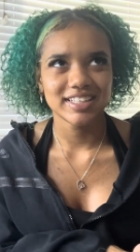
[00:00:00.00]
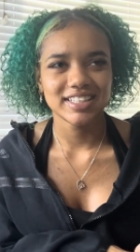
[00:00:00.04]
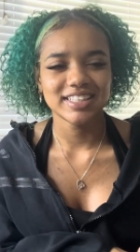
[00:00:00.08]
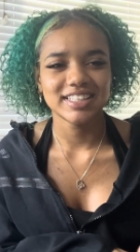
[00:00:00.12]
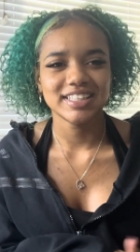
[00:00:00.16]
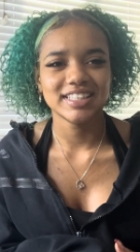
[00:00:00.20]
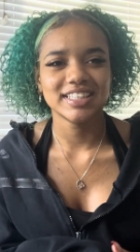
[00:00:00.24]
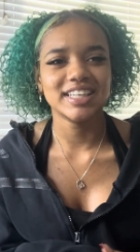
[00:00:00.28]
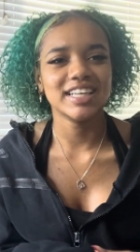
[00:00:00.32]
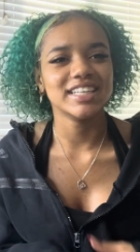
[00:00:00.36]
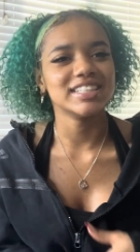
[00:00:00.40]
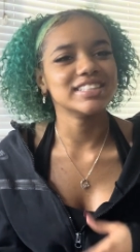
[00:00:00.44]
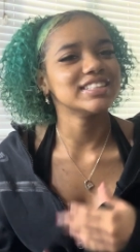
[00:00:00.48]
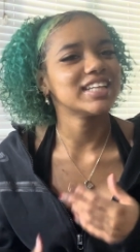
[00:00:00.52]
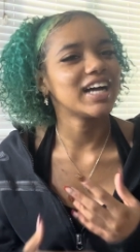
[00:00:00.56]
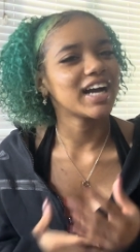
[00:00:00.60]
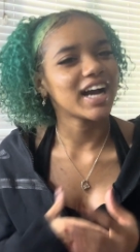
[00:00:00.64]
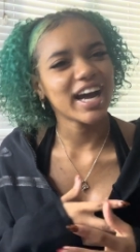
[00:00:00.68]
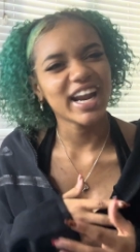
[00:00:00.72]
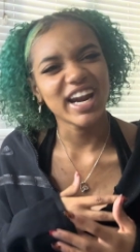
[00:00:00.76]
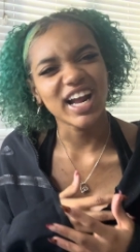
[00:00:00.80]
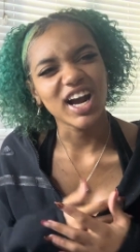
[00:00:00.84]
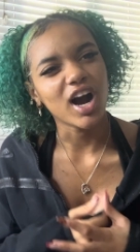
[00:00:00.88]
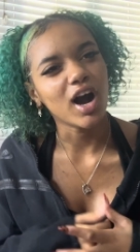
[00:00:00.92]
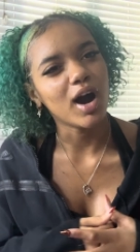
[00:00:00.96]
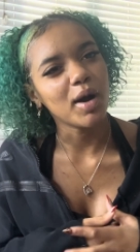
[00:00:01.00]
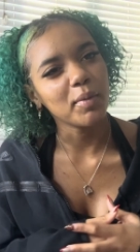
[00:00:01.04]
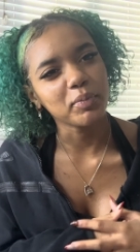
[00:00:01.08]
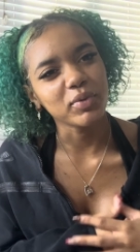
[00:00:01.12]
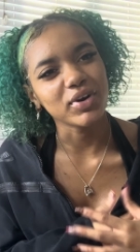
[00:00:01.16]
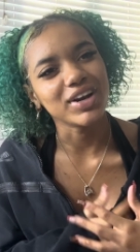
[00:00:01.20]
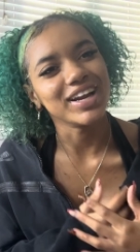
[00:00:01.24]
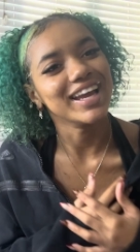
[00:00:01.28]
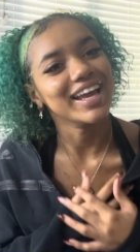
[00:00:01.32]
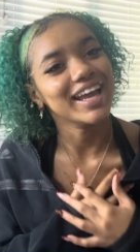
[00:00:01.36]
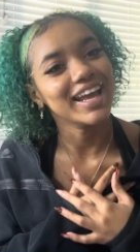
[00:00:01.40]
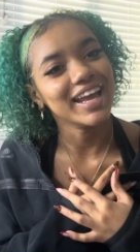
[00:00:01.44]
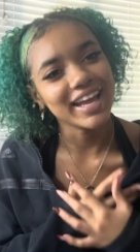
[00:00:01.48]
does not kind of
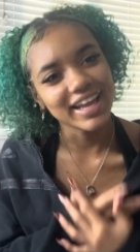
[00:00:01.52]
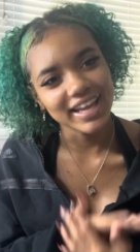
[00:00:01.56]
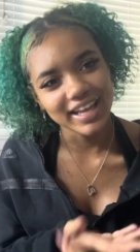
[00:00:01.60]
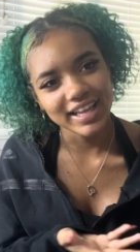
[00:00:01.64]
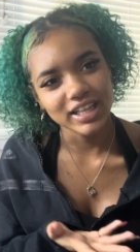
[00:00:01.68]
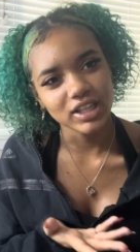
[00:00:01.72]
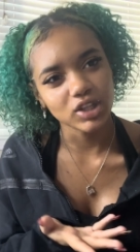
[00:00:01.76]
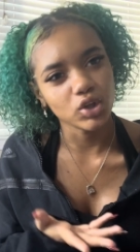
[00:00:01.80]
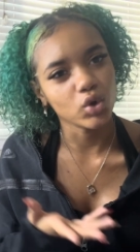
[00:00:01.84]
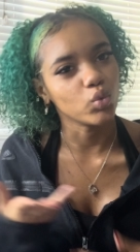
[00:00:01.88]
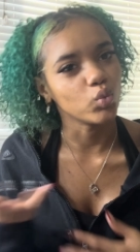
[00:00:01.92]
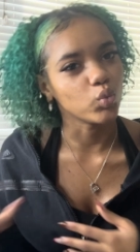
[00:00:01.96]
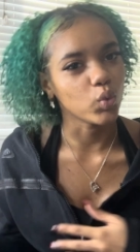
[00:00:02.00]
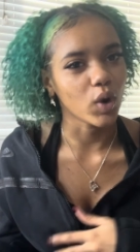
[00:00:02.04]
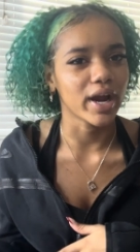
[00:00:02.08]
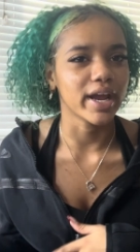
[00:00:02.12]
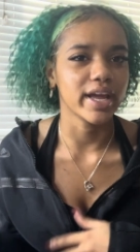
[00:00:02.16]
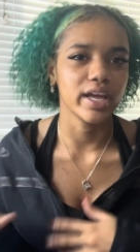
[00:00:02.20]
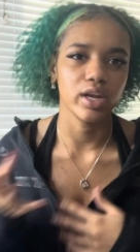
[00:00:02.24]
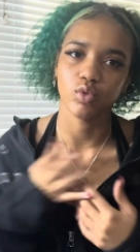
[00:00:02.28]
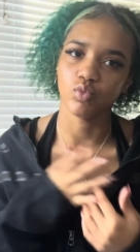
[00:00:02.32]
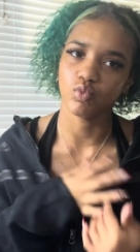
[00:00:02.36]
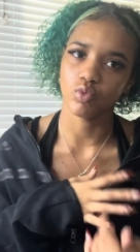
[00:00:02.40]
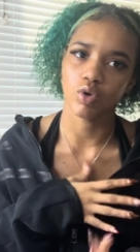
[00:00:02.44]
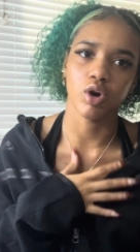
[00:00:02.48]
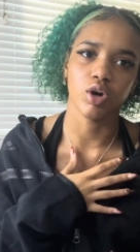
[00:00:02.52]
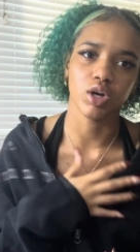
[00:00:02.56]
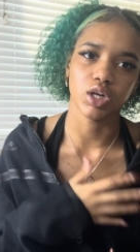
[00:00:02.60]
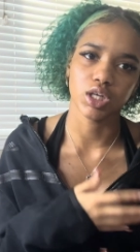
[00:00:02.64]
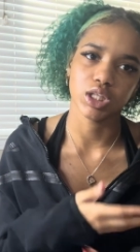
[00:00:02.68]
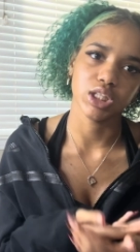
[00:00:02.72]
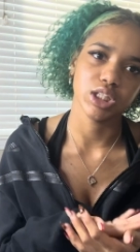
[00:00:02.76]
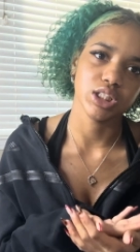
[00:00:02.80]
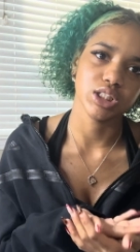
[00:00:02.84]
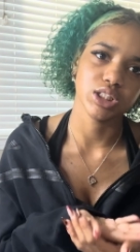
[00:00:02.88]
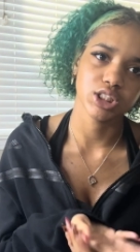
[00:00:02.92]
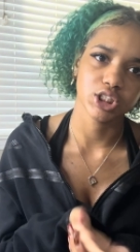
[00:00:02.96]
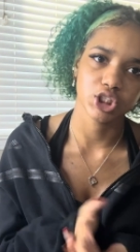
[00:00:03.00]
comprehend the right and wrong
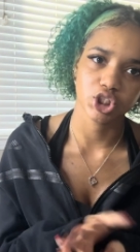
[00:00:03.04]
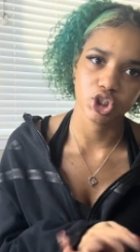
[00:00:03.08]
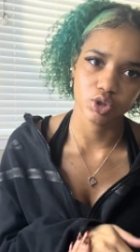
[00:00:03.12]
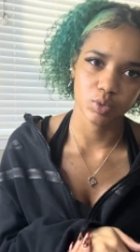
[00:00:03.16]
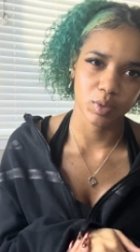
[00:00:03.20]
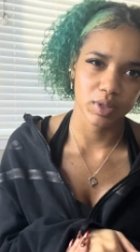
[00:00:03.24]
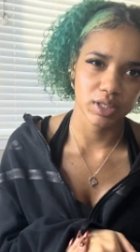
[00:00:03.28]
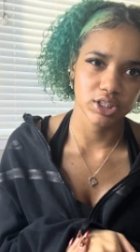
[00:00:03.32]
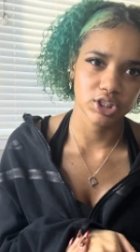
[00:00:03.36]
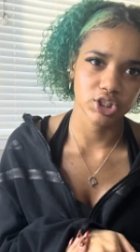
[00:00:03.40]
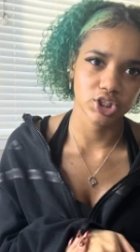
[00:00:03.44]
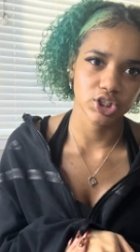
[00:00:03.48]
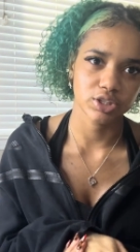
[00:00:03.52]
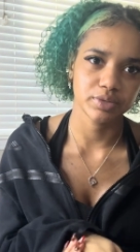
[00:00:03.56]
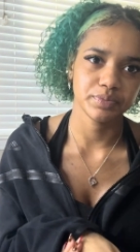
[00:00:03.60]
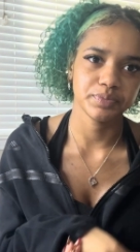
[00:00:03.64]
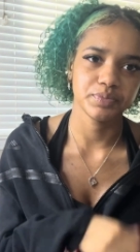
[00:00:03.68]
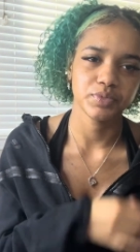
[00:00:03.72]
in this situation.